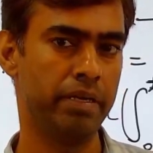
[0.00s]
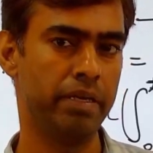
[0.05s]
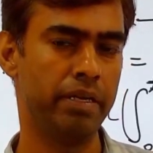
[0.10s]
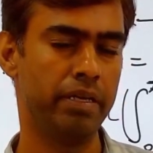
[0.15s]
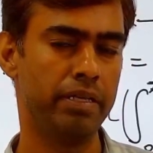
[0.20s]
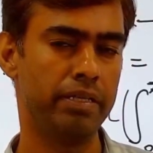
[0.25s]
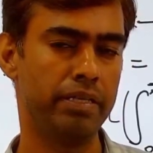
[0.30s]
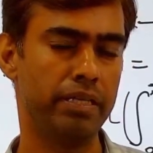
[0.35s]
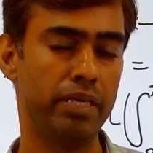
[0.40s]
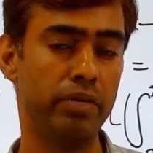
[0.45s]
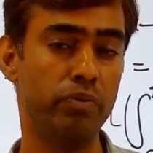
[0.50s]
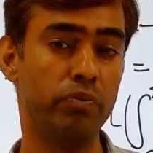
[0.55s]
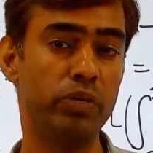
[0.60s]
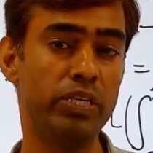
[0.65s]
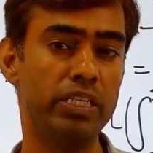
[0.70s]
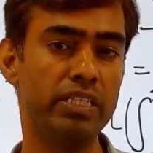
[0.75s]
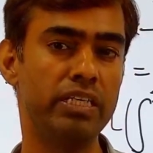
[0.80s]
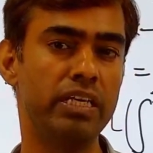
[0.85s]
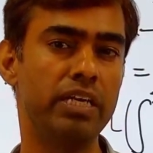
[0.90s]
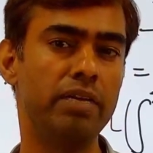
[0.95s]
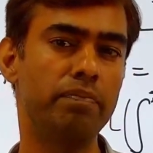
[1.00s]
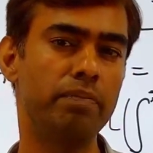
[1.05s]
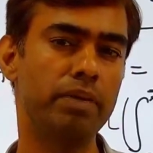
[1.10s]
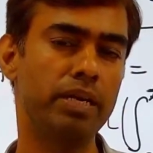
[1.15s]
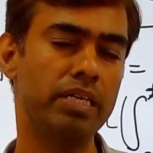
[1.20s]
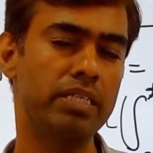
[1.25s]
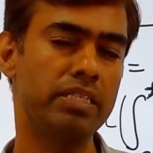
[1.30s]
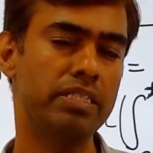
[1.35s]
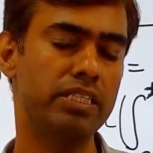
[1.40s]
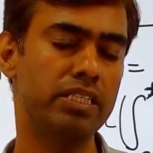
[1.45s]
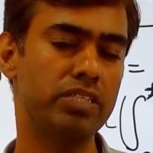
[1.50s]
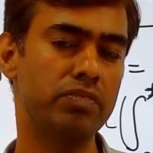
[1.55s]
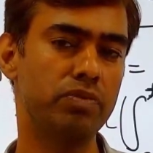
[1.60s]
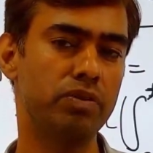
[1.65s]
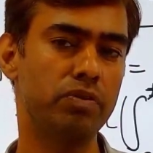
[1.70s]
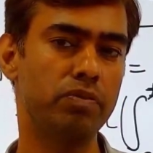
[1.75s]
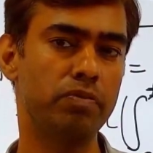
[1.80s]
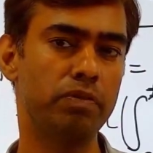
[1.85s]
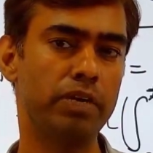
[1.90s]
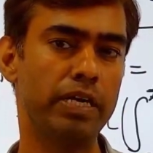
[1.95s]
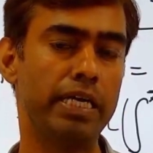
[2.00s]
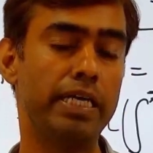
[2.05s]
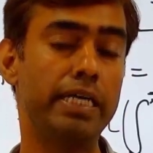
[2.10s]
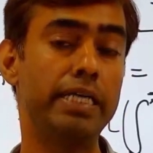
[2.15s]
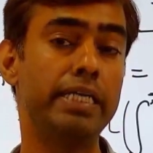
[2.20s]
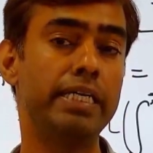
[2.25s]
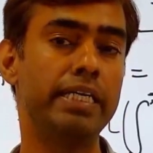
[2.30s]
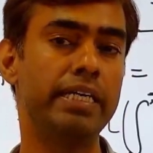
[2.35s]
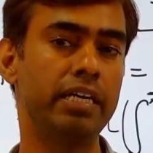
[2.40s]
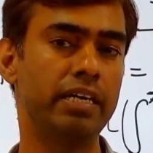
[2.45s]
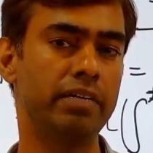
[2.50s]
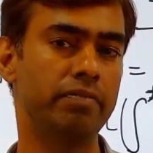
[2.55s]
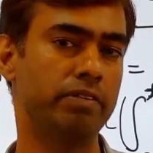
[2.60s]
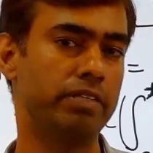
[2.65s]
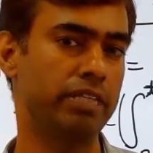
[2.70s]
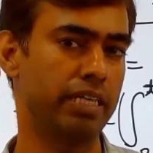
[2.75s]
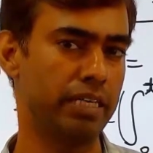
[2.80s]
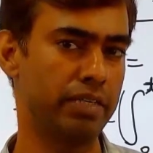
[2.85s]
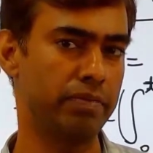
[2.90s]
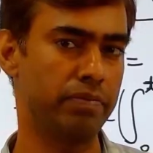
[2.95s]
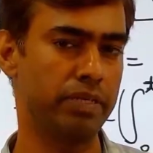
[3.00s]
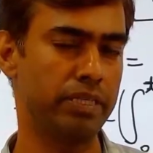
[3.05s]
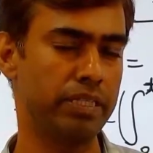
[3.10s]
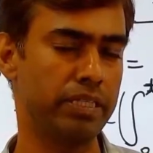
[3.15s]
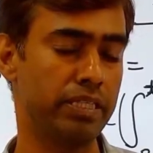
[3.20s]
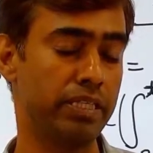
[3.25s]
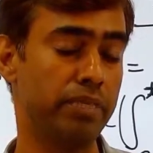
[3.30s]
then what is the Laplace transform of an integral of that function,